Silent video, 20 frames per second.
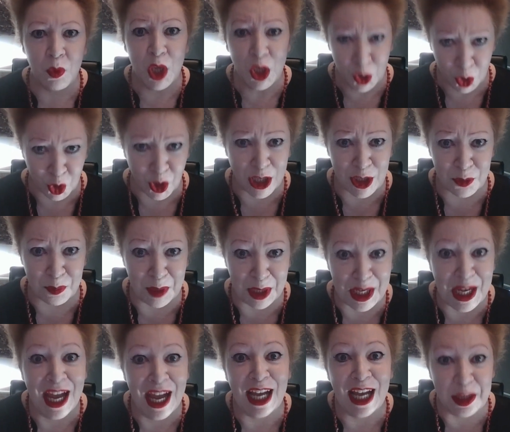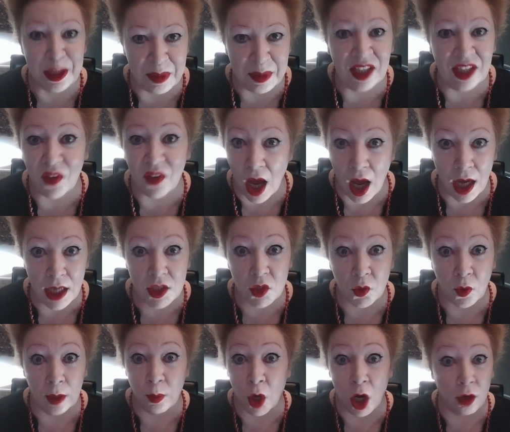Trust me, in the middle of a higher
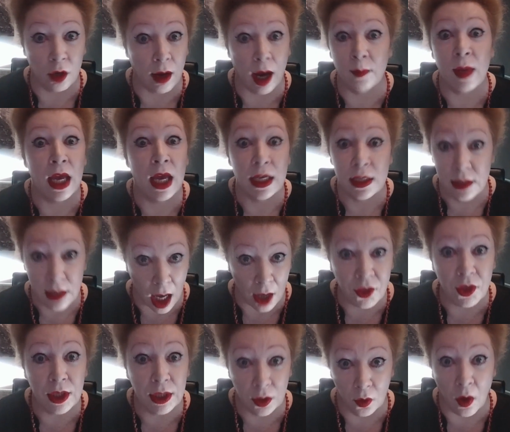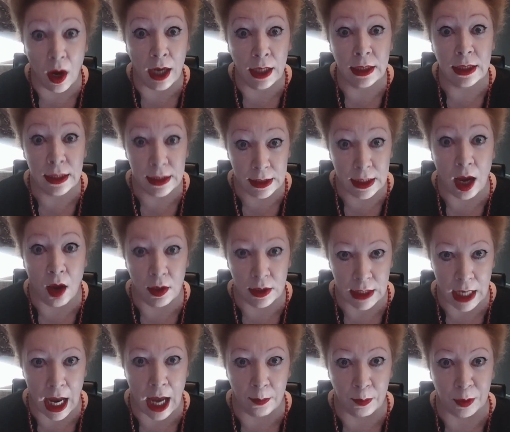degree program, nothing great is going to
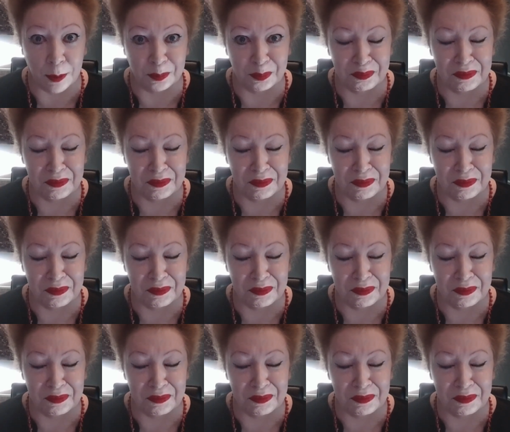happen.